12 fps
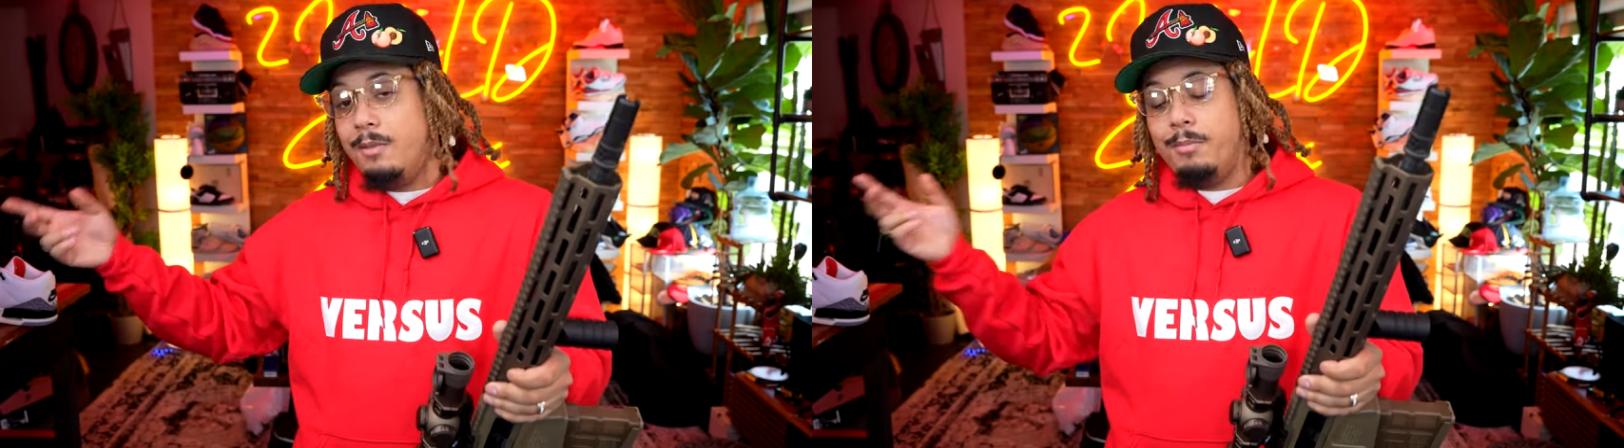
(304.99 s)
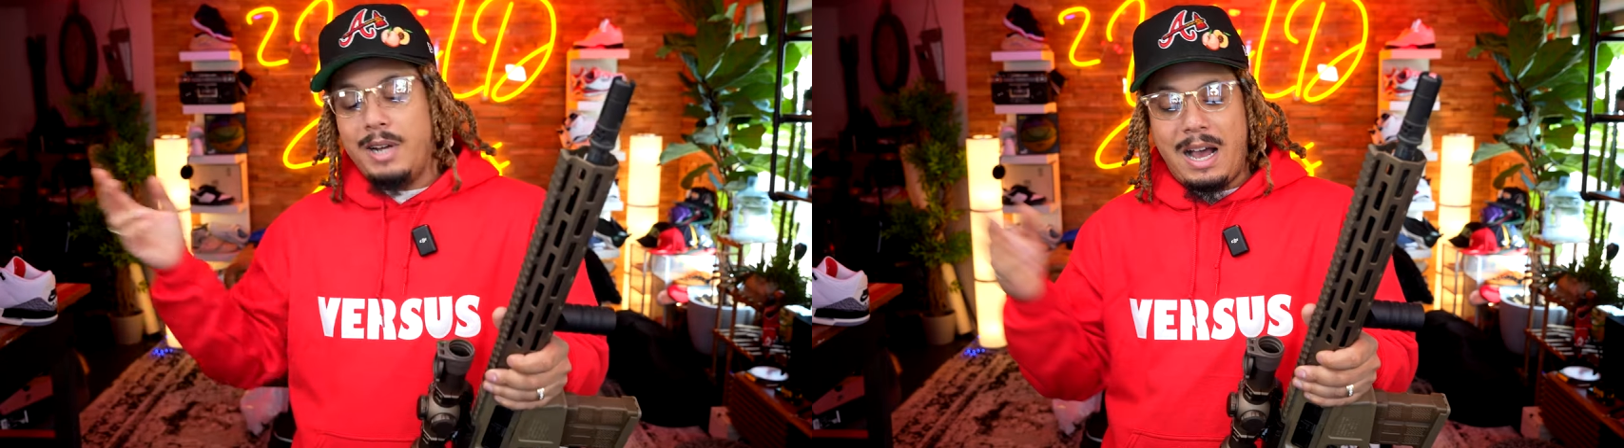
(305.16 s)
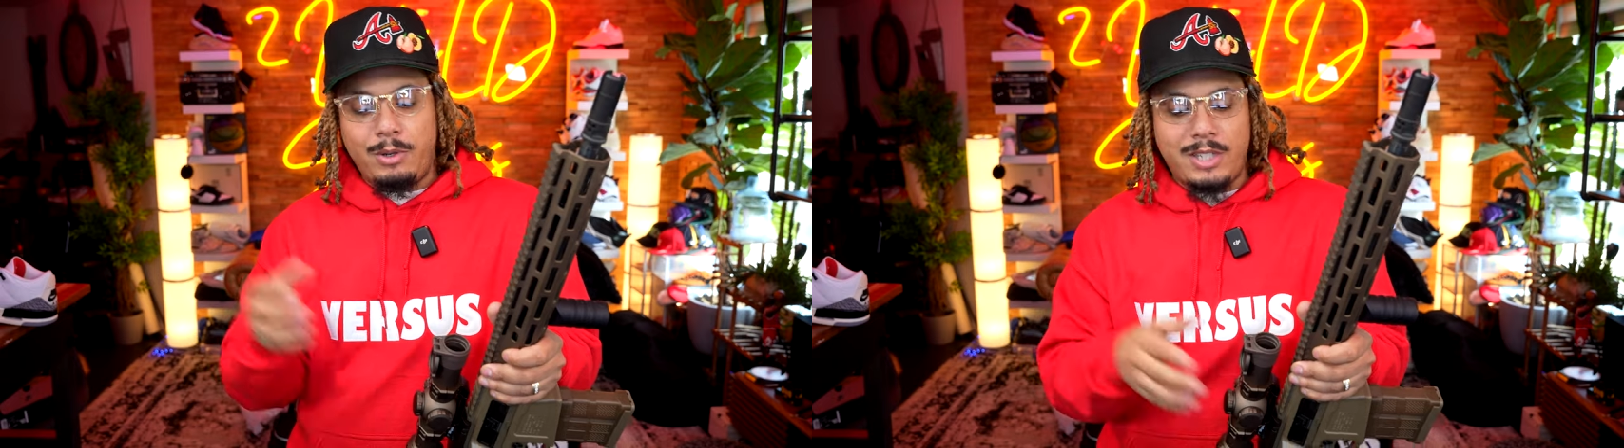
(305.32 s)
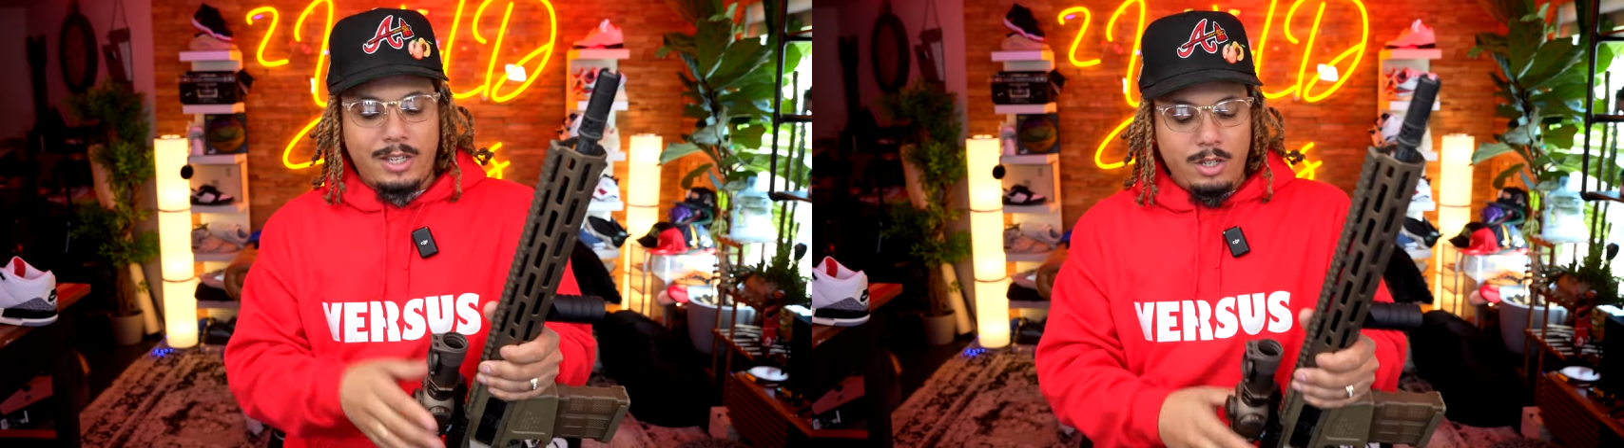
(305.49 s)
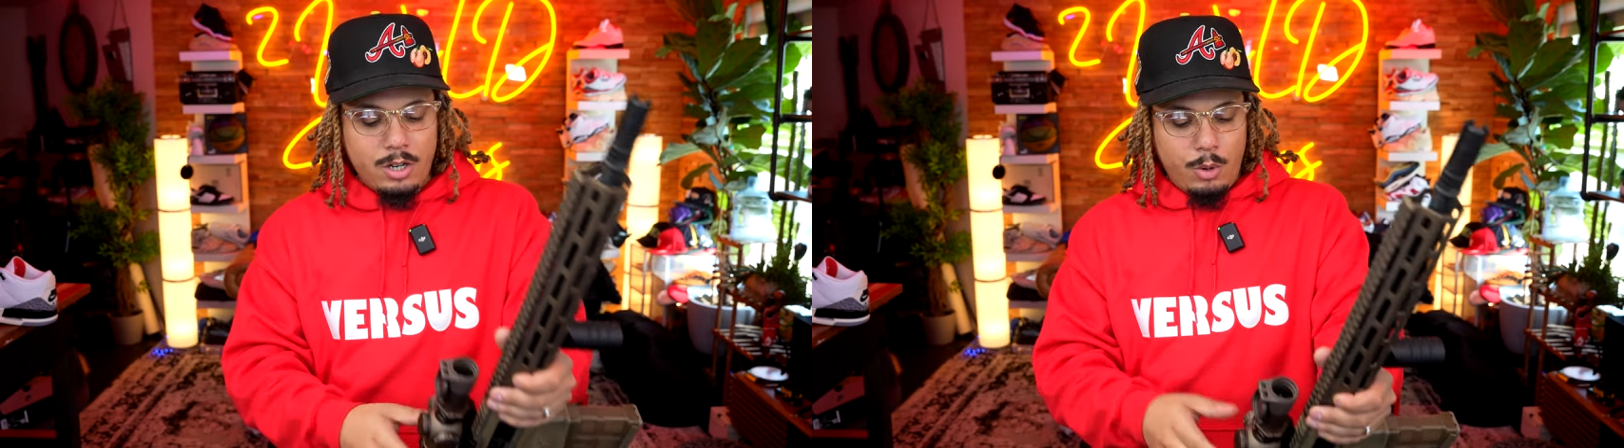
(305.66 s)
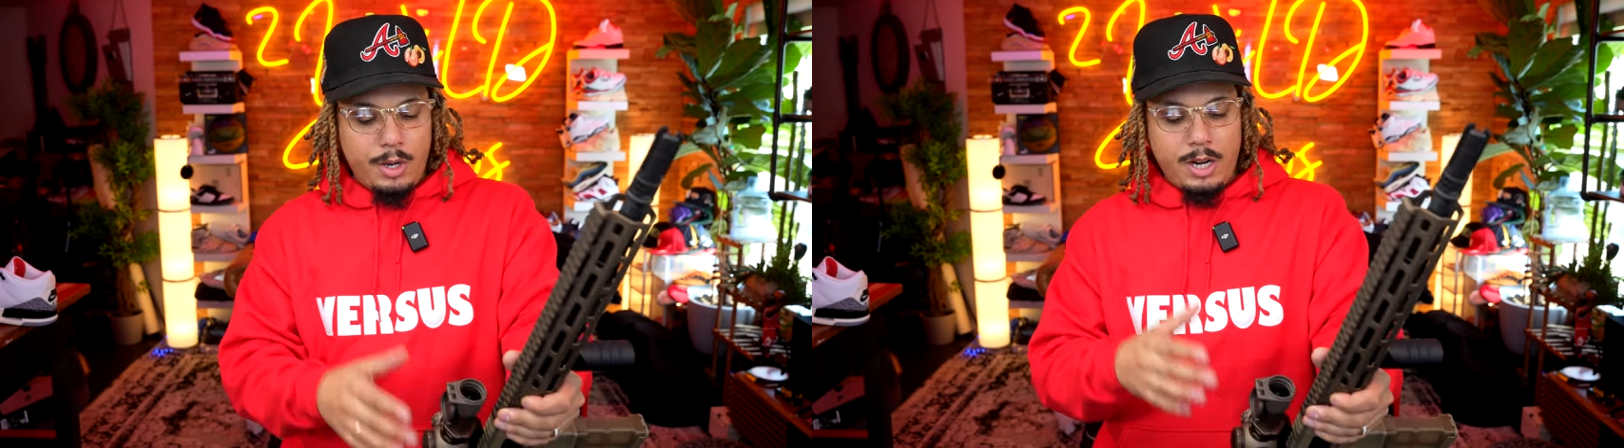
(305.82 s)
but I was like, you
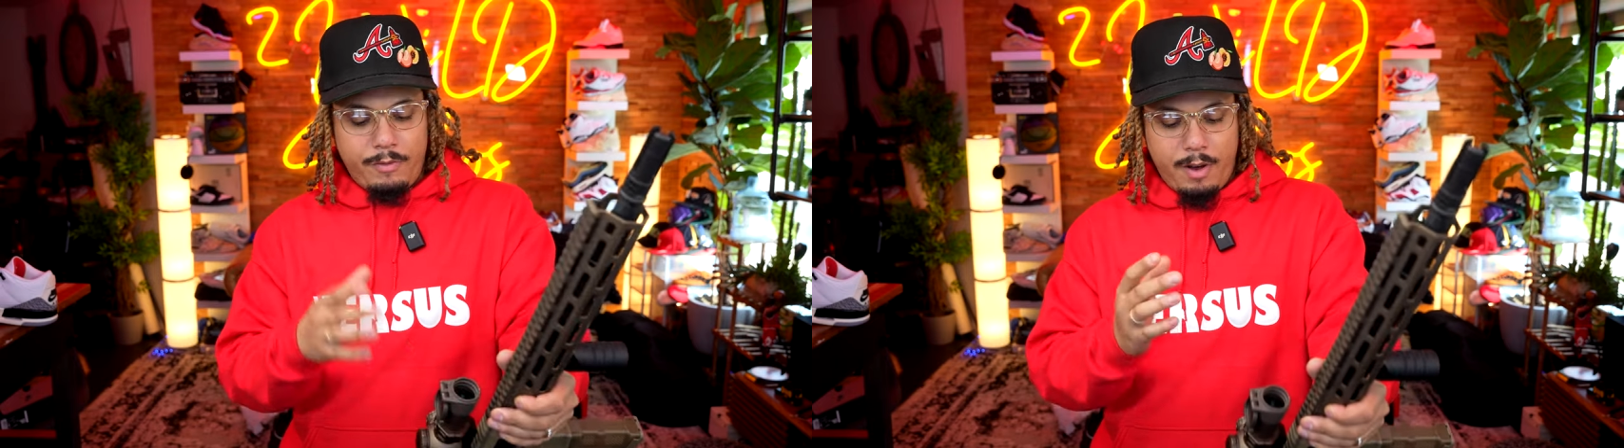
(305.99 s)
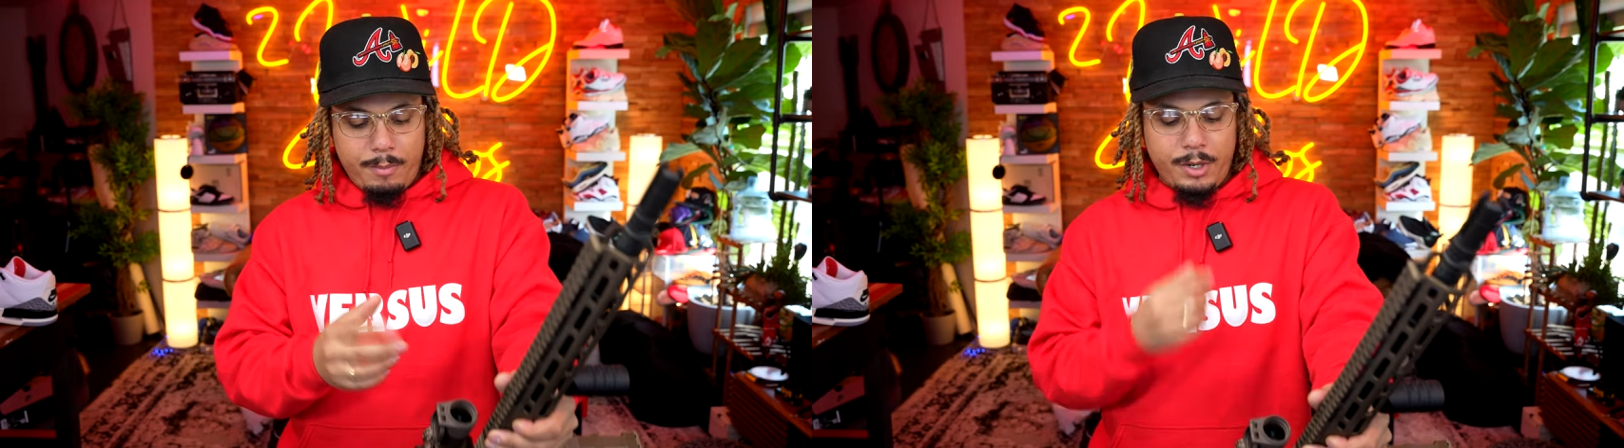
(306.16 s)
know what, if I'm